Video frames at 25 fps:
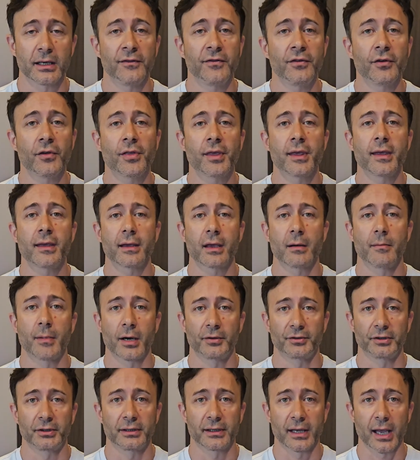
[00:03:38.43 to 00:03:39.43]
If you think
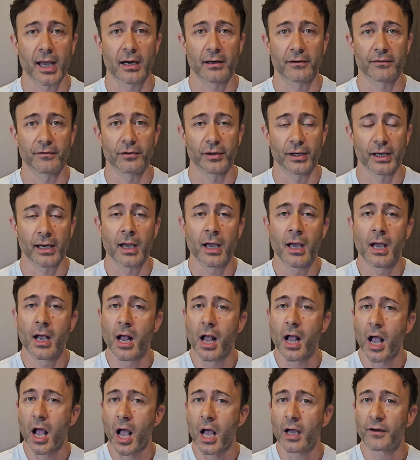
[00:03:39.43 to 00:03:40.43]
about it carefully,
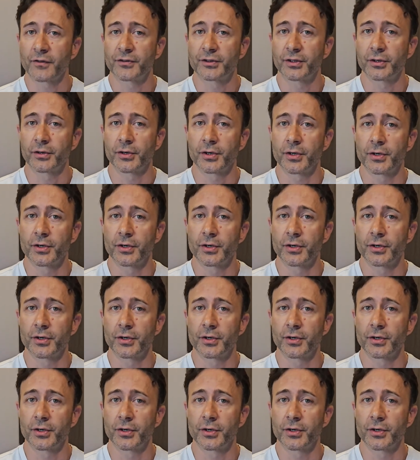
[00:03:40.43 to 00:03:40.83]
after